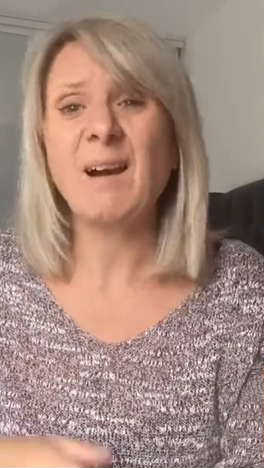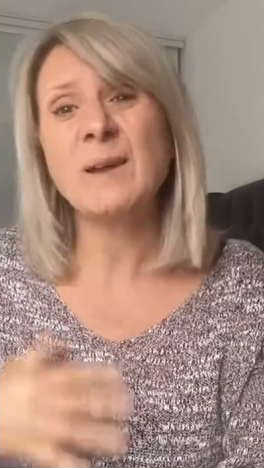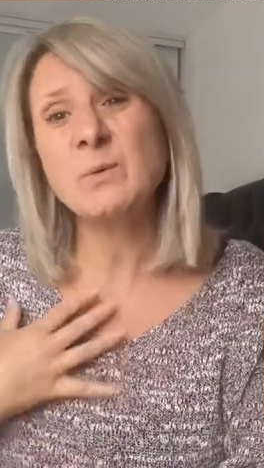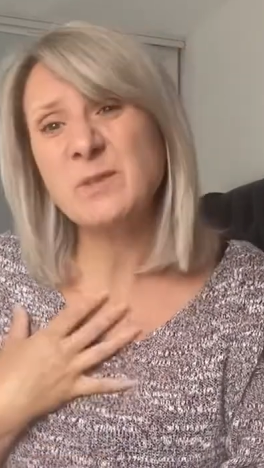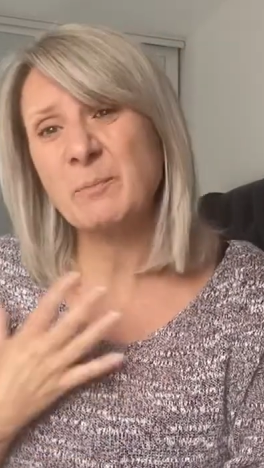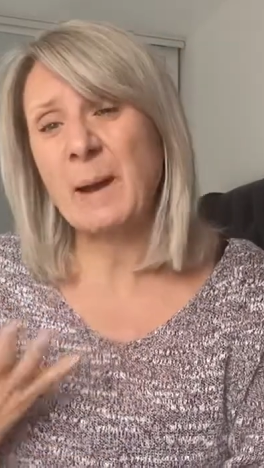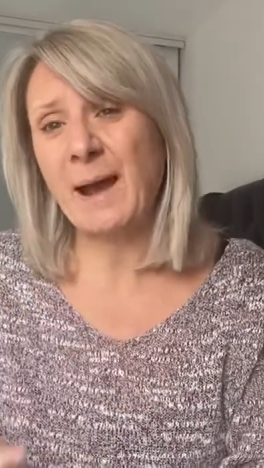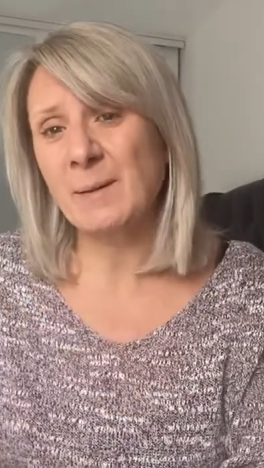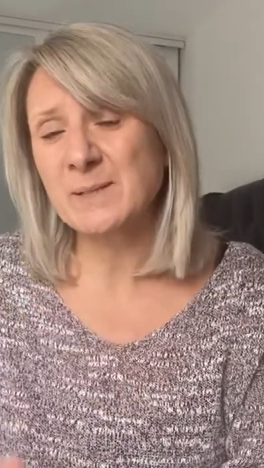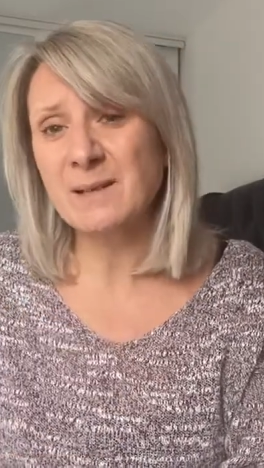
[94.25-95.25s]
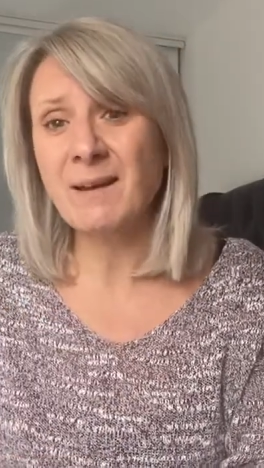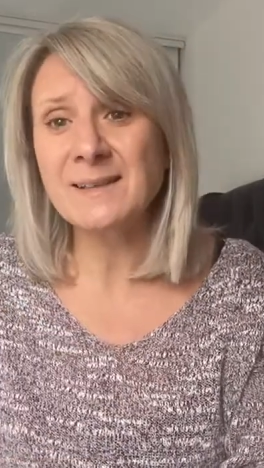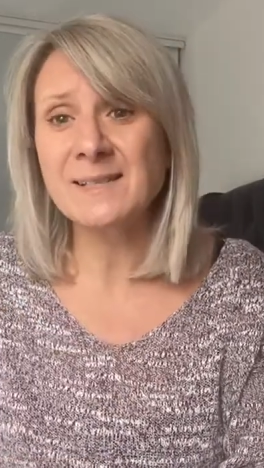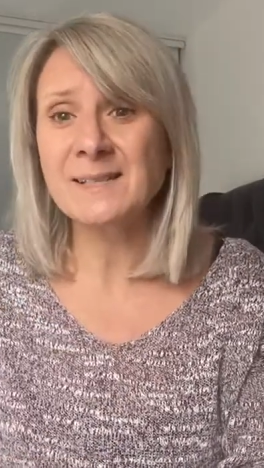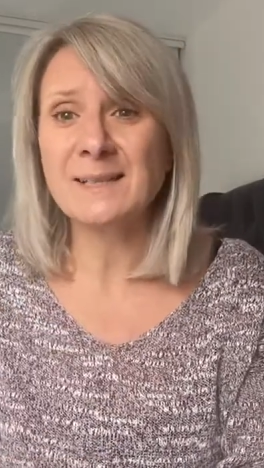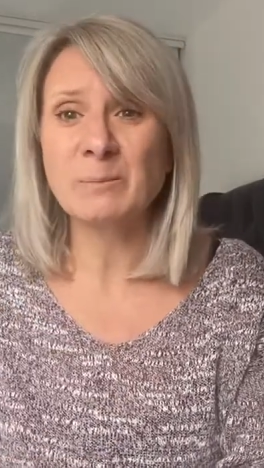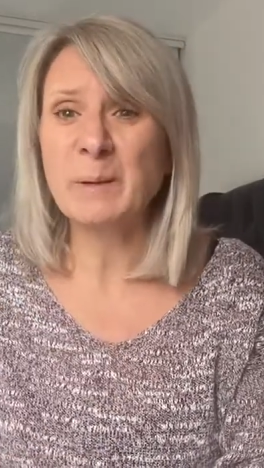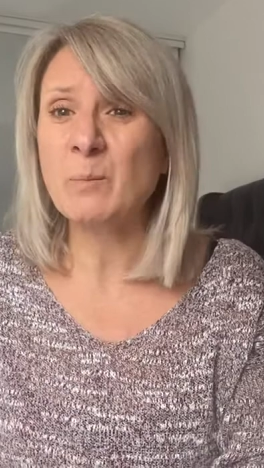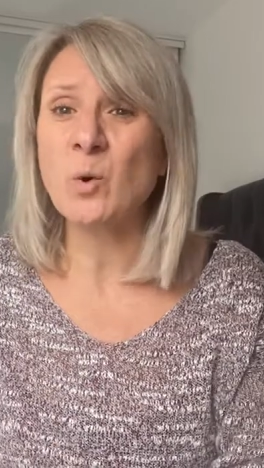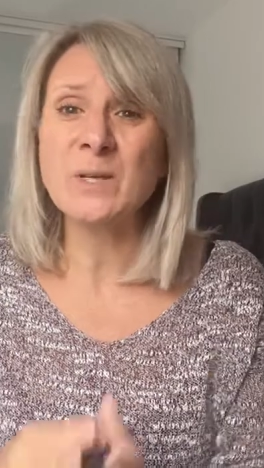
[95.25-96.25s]
I would have perhaps liked a little
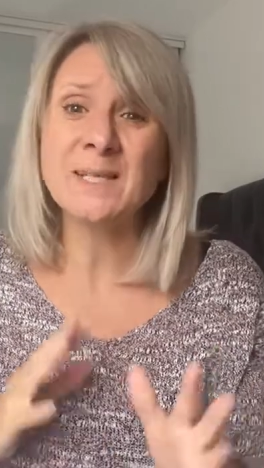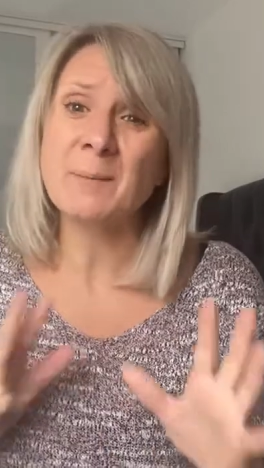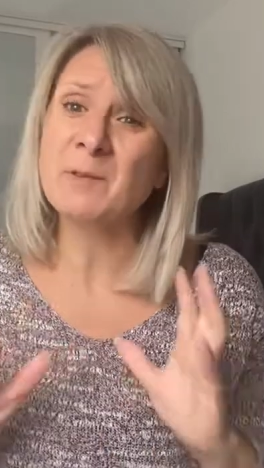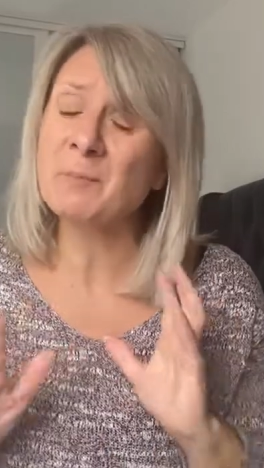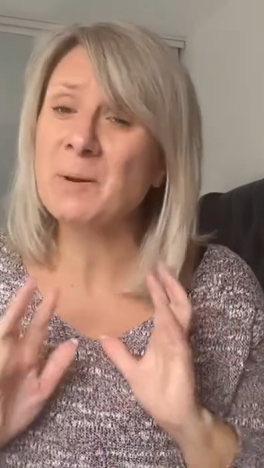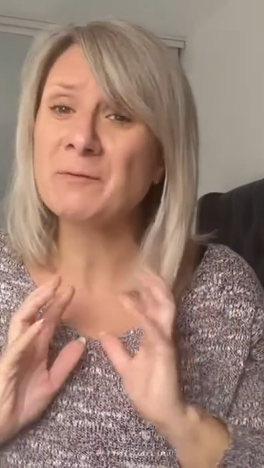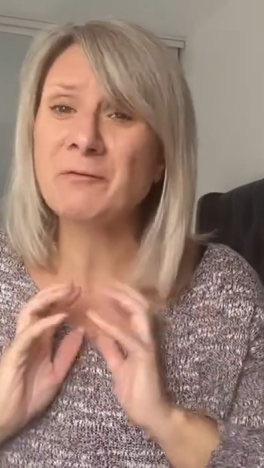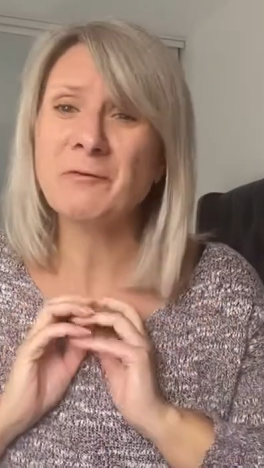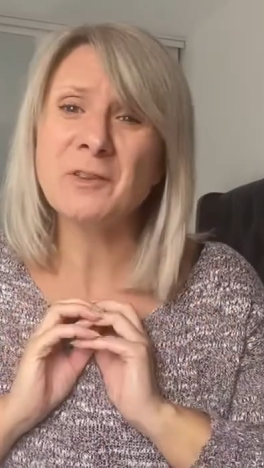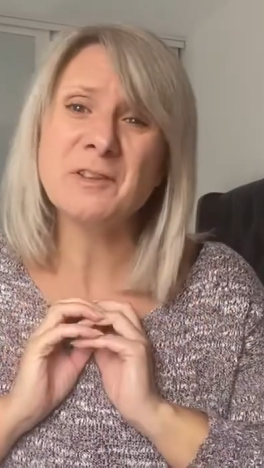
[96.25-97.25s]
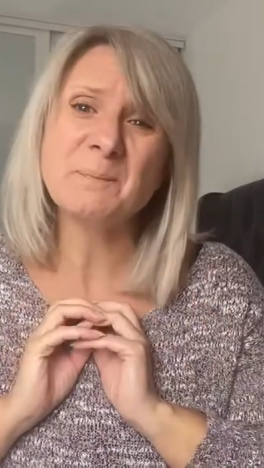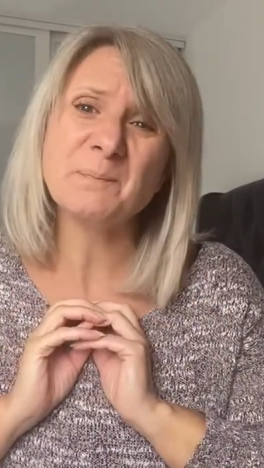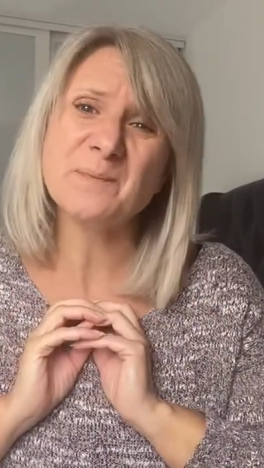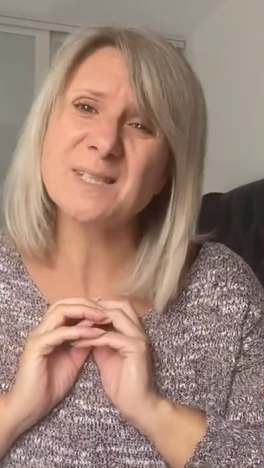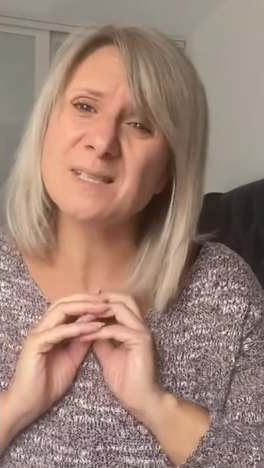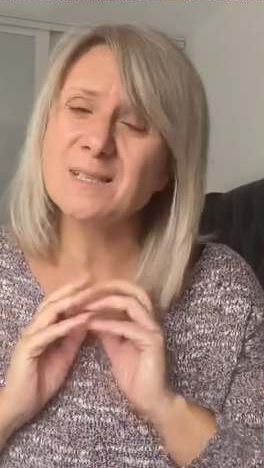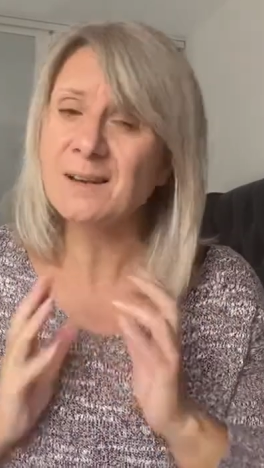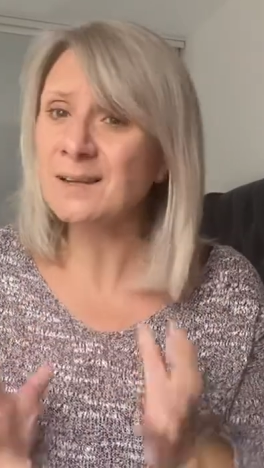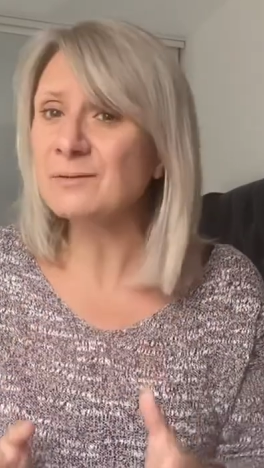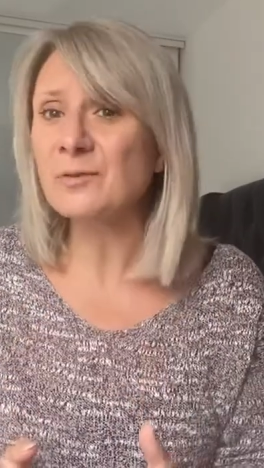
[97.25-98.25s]
bit more in-depth, but for the
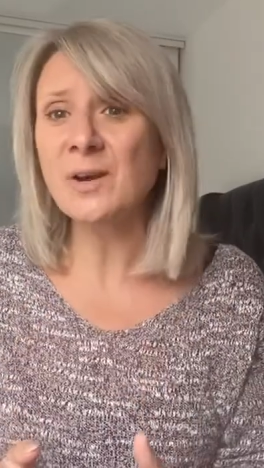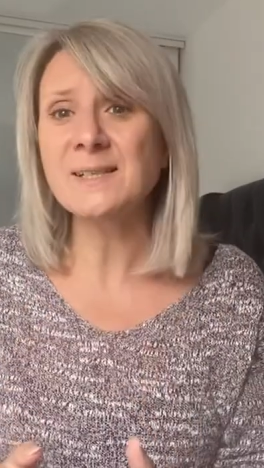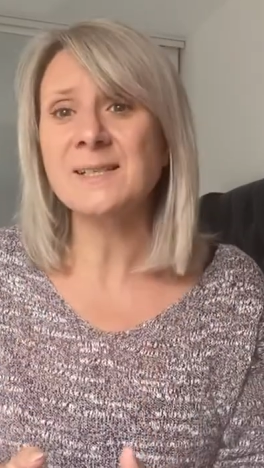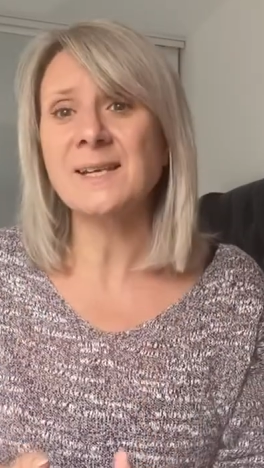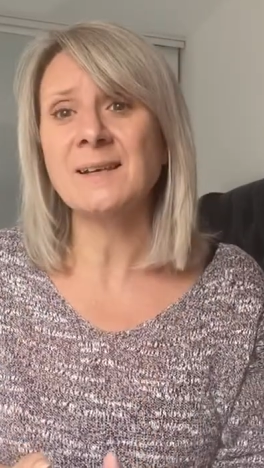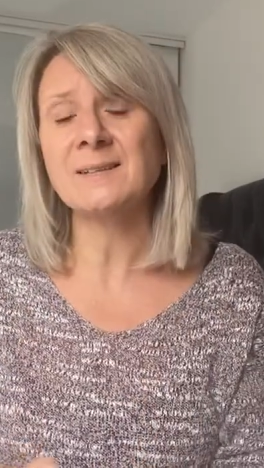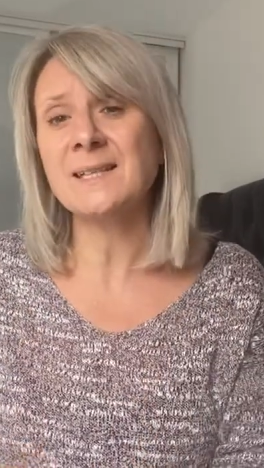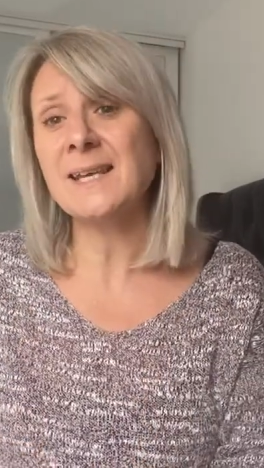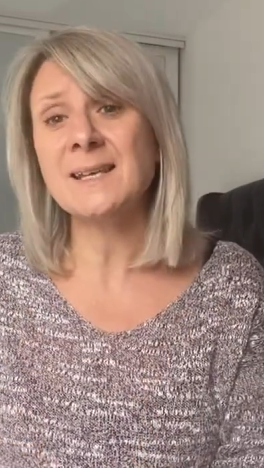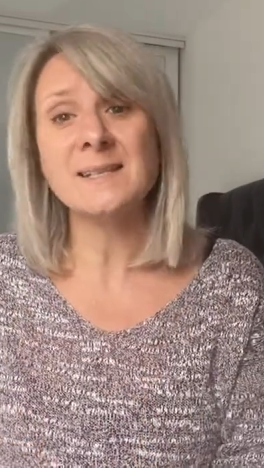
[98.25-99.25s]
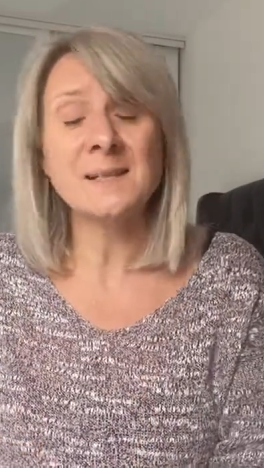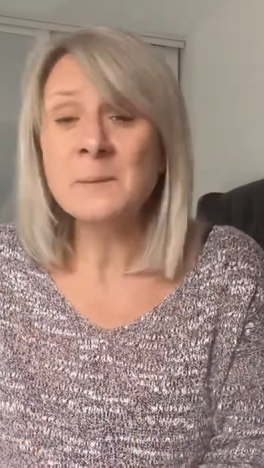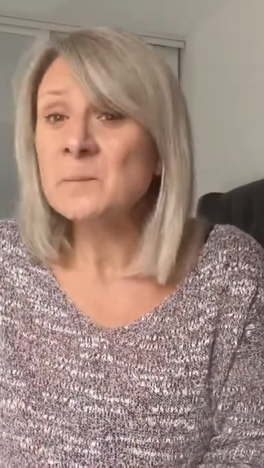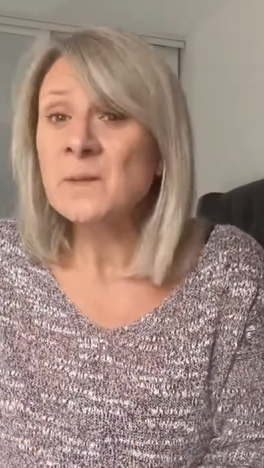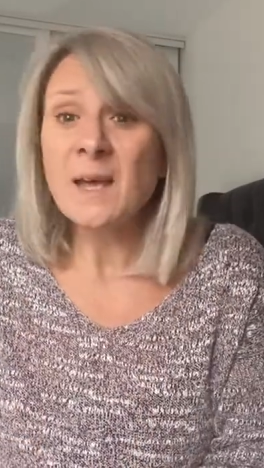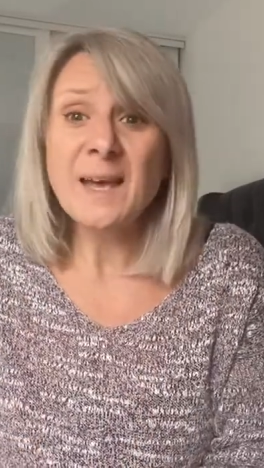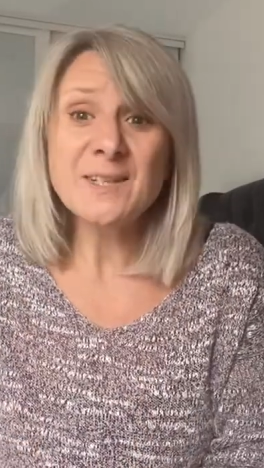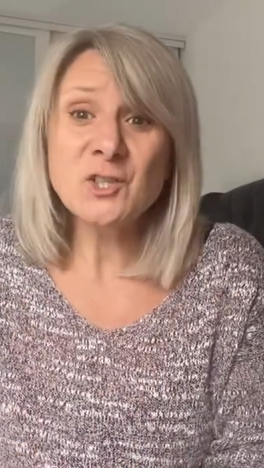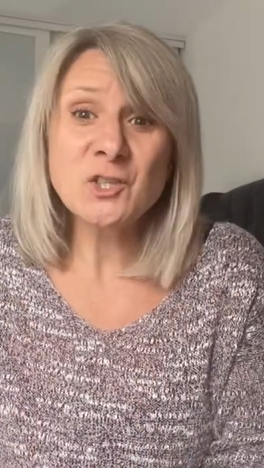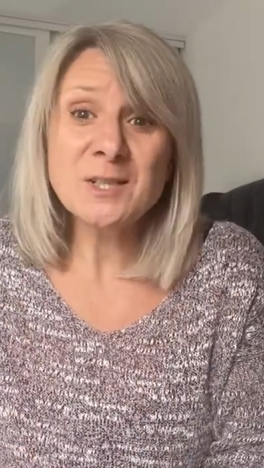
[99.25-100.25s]
style of writing that it is,
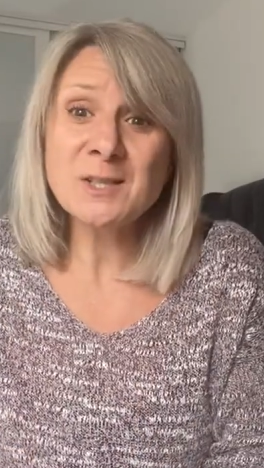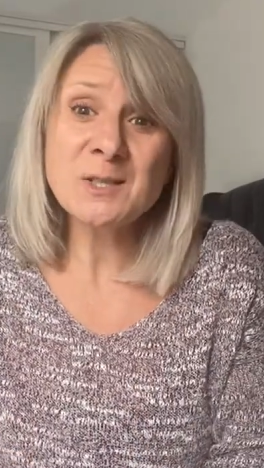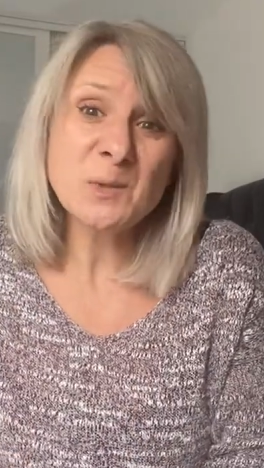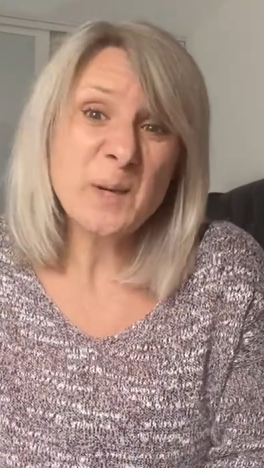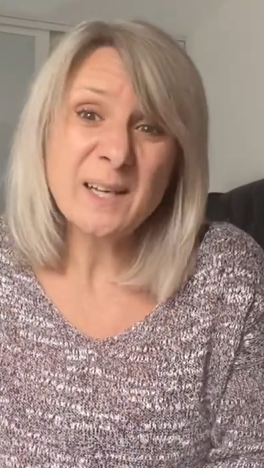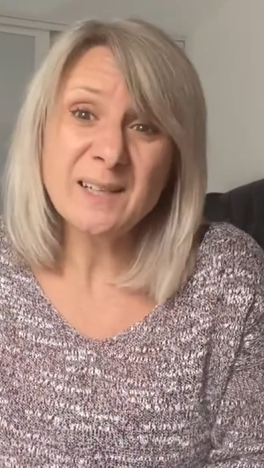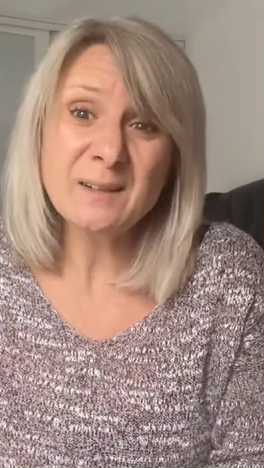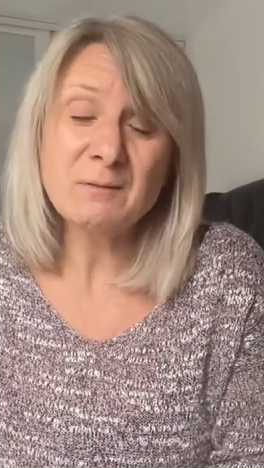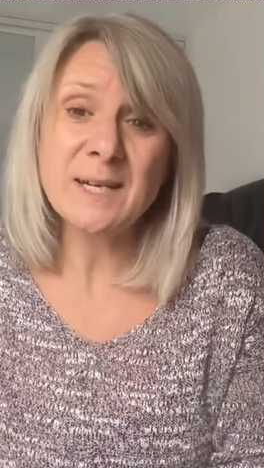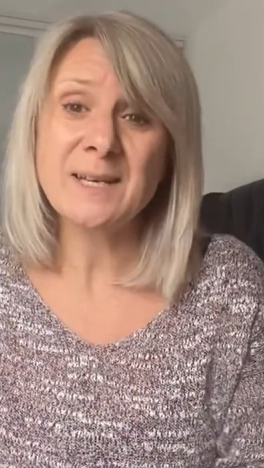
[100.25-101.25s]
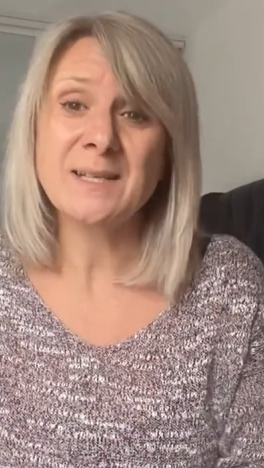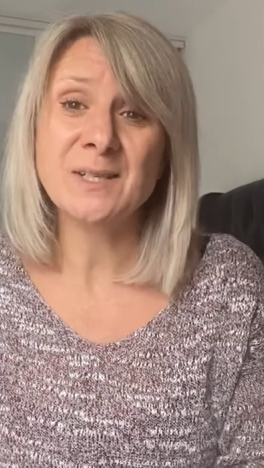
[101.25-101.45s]
it's just a sweet little read.